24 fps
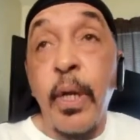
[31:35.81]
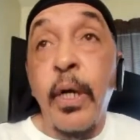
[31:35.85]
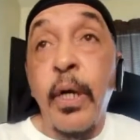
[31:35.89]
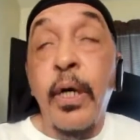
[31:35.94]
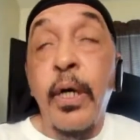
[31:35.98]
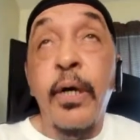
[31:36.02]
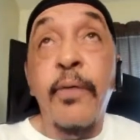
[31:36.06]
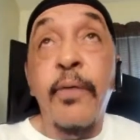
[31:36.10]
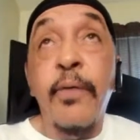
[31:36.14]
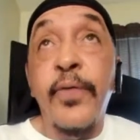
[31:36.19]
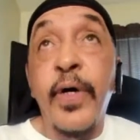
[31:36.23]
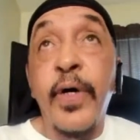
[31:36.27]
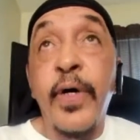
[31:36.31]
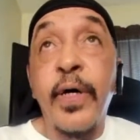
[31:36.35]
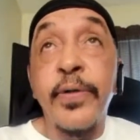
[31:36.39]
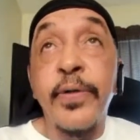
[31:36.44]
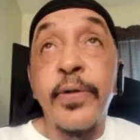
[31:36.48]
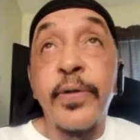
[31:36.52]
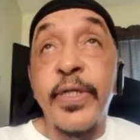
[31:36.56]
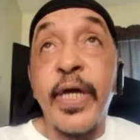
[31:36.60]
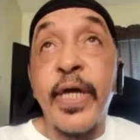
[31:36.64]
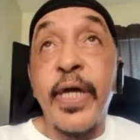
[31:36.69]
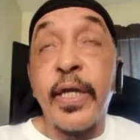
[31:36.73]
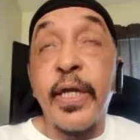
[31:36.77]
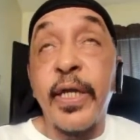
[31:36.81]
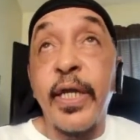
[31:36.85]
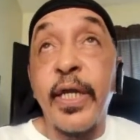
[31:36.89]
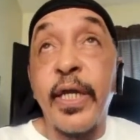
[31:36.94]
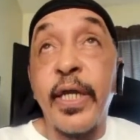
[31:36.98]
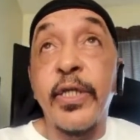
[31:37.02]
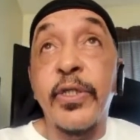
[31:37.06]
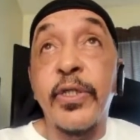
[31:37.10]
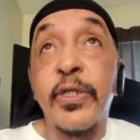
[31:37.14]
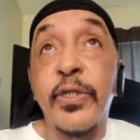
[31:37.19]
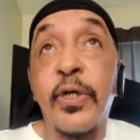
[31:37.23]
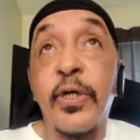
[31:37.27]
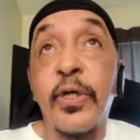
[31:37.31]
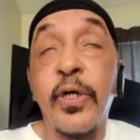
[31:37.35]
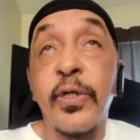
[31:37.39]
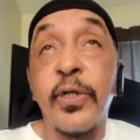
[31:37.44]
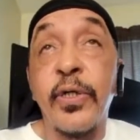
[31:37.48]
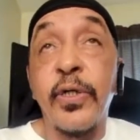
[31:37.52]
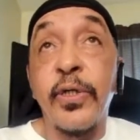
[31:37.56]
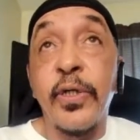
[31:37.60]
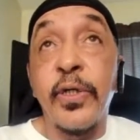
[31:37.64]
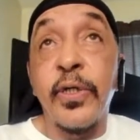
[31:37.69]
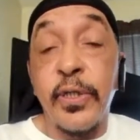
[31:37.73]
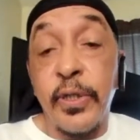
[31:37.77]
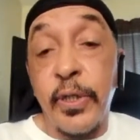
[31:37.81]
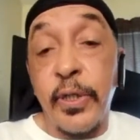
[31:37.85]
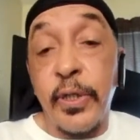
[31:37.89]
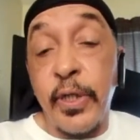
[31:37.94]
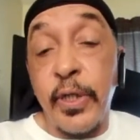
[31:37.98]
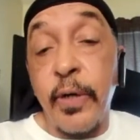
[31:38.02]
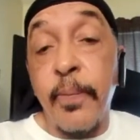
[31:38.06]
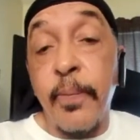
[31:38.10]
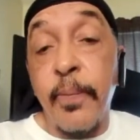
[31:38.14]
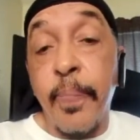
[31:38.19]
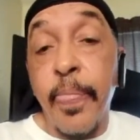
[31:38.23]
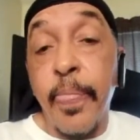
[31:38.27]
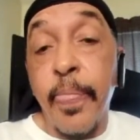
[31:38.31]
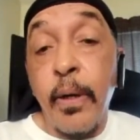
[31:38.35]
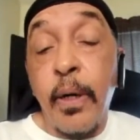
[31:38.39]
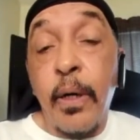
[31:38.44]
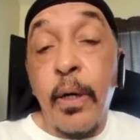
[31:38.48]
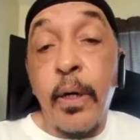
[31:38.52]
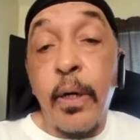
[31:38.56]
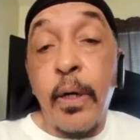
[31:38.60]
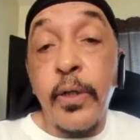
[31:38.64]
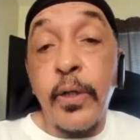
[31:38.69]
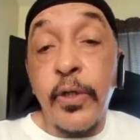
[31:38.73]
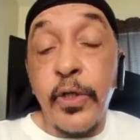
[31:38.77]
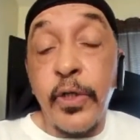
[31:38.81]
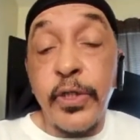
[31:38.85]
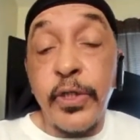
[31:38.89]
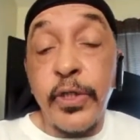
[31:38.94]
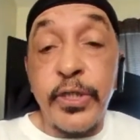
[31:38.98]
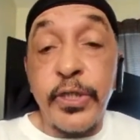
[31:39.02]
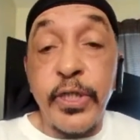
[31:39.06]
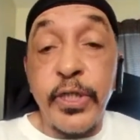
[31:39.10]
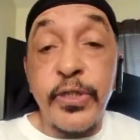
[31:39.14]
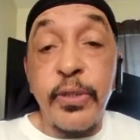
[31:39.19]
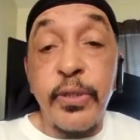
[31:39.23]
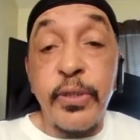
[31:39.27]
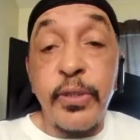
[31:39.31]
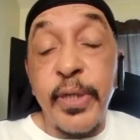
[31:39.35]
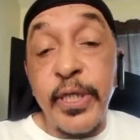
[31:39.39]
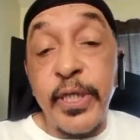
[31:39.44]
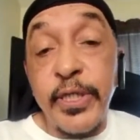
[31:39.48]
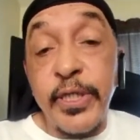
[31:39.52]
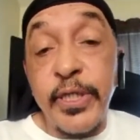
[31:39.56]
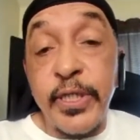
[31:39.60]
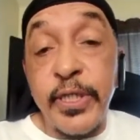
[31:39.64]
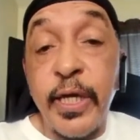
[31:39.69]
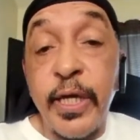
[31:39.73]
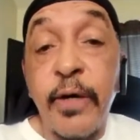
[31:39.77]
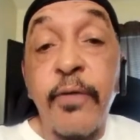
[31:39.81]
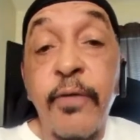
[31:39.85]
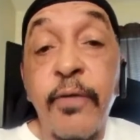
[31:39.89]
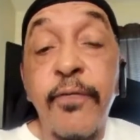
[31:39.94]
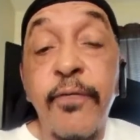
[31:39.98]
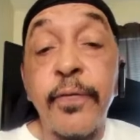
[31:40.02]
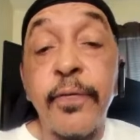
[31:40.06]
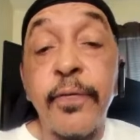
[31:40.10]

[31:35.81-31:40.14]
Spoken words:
of techniques, or or the system in itself.